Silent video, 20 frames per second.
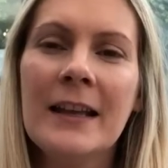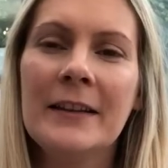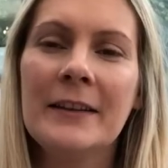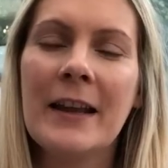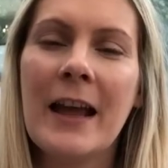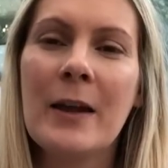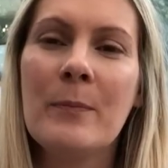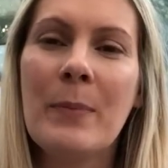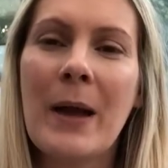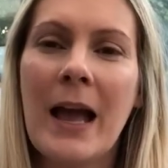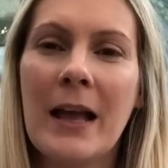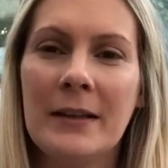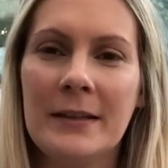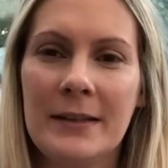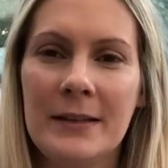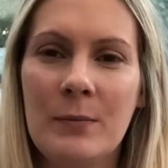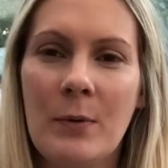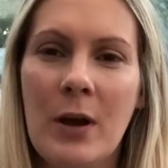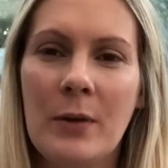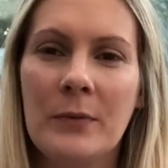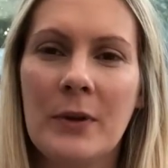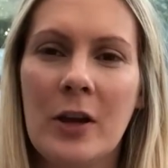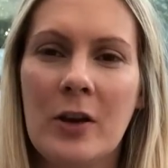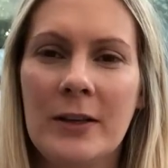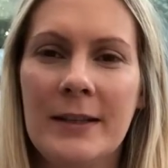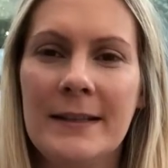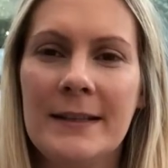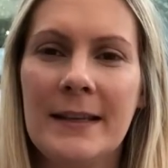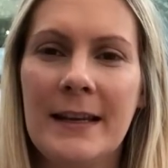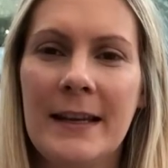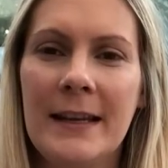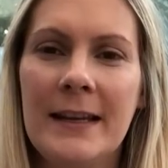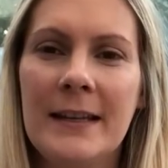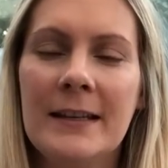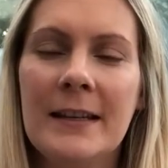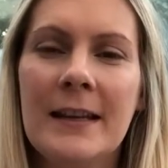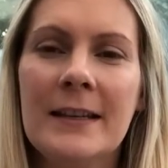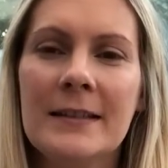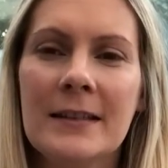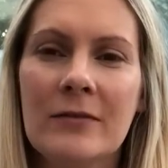Now, Pattern Swap
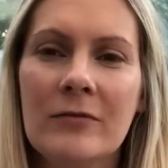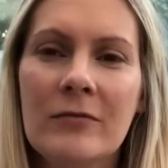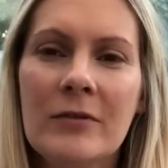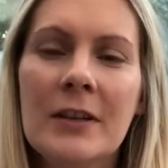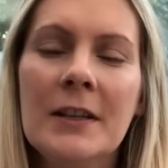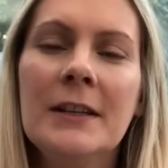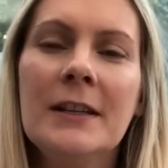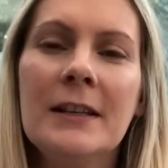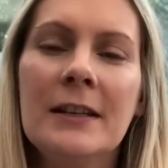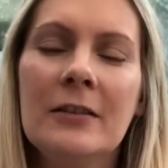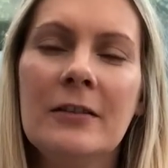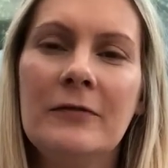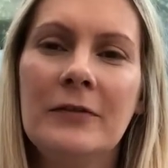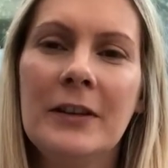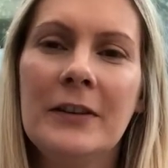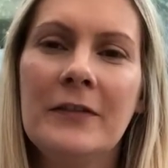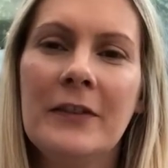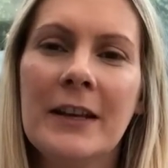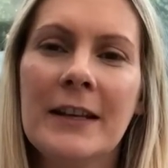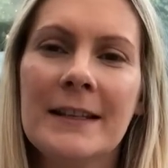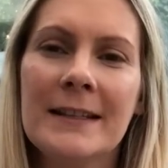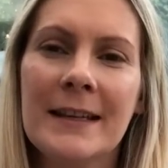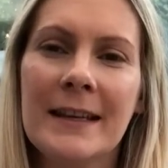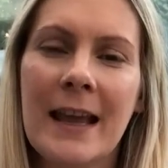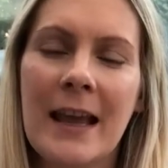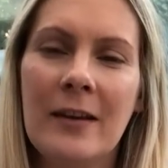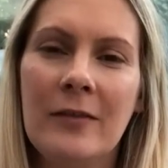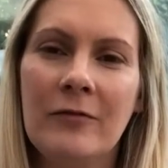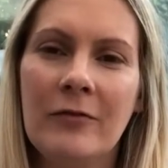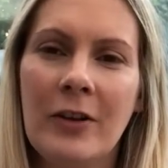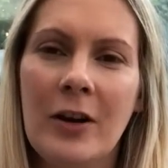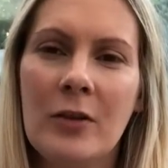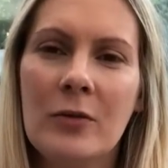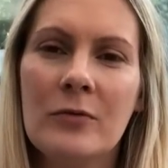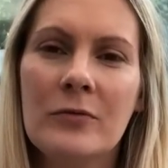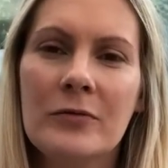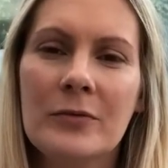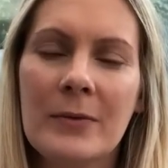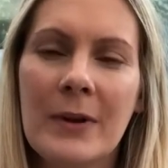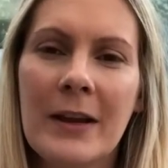19 is a really lovely thing to get
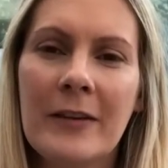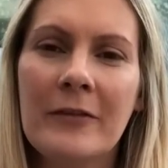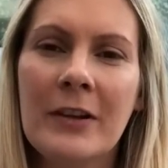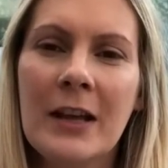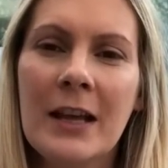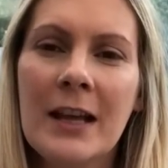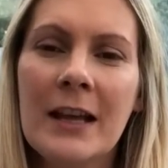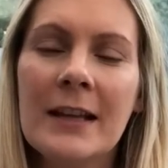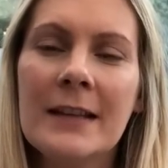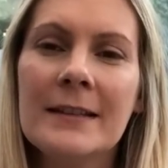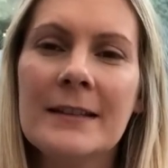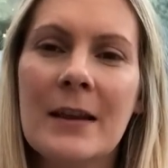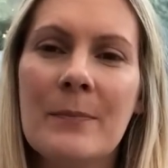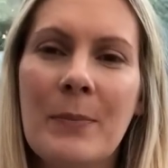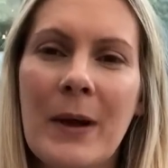involved with. So